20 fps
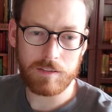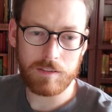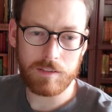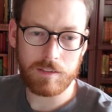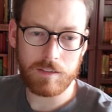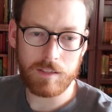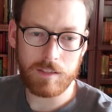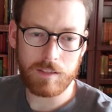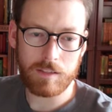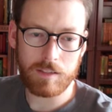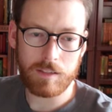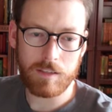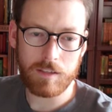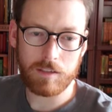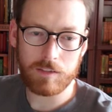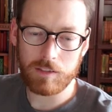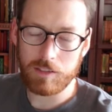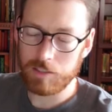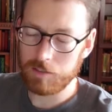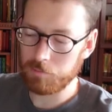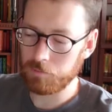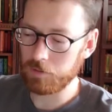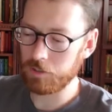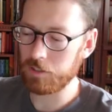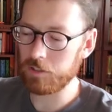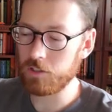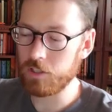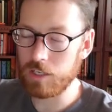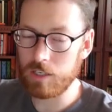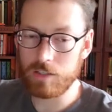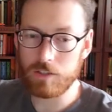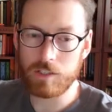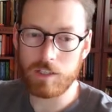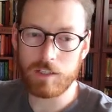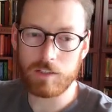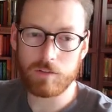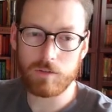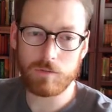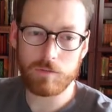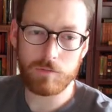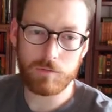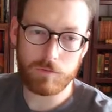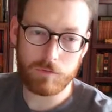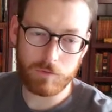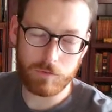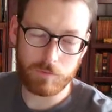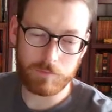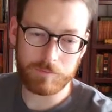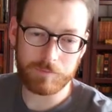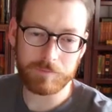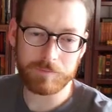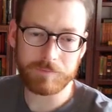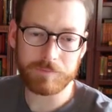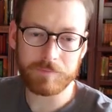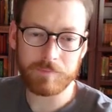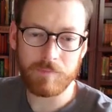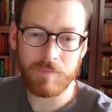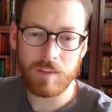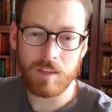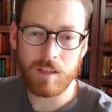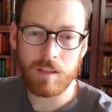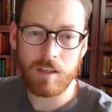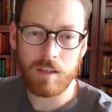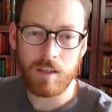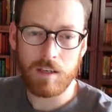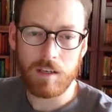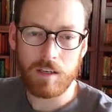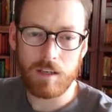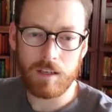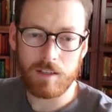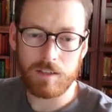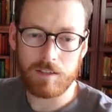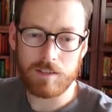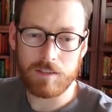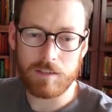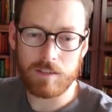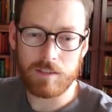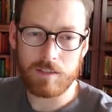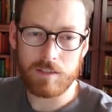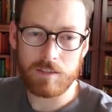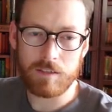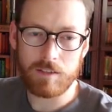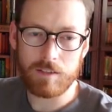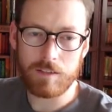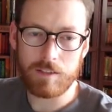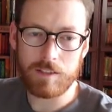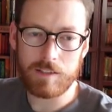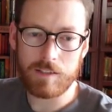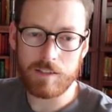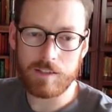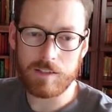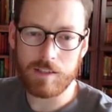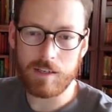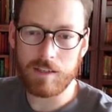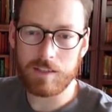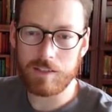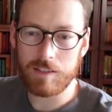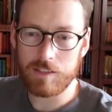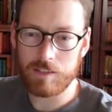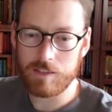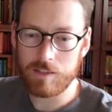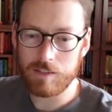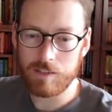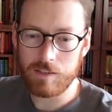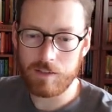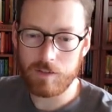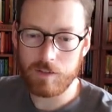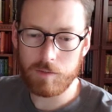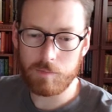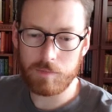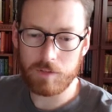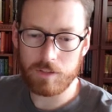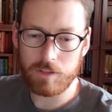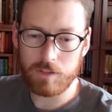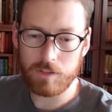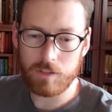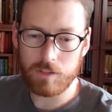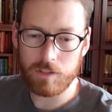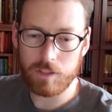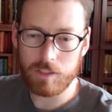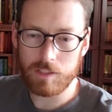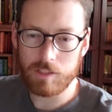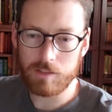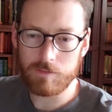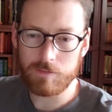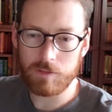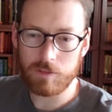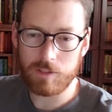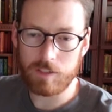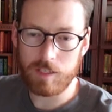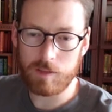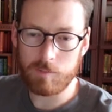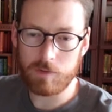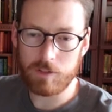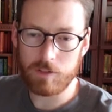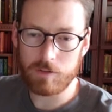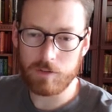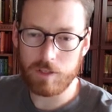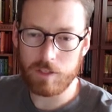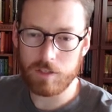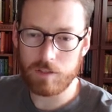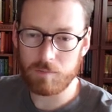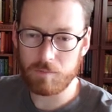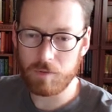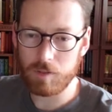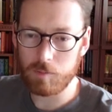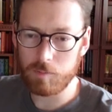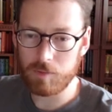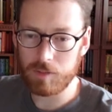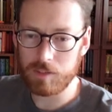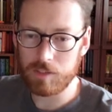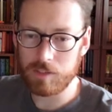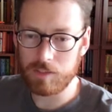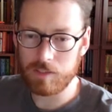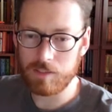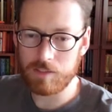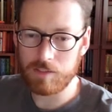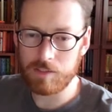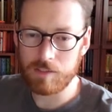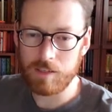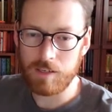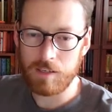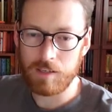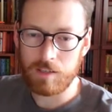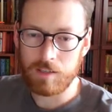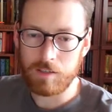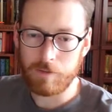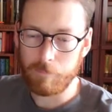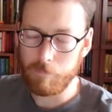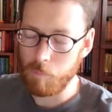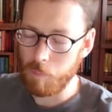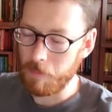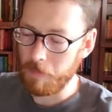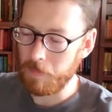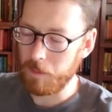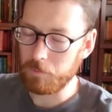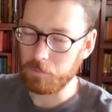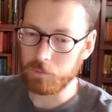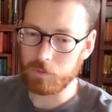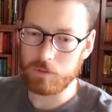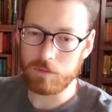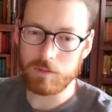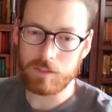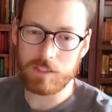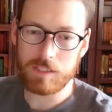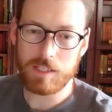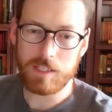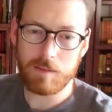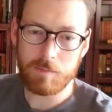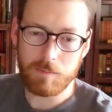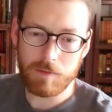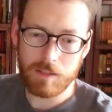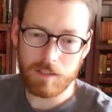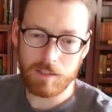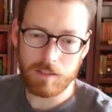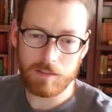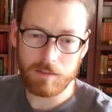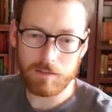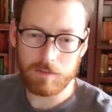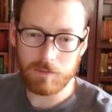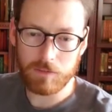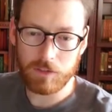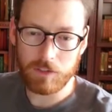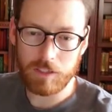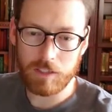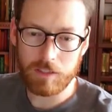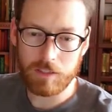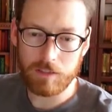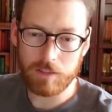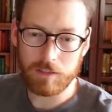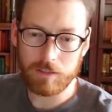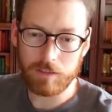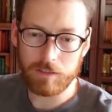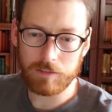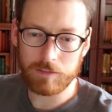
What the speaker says: on holiday, and we're going to change that to true. And this is unnecessary, but just for demonstration purposes, I will do the same thing over here,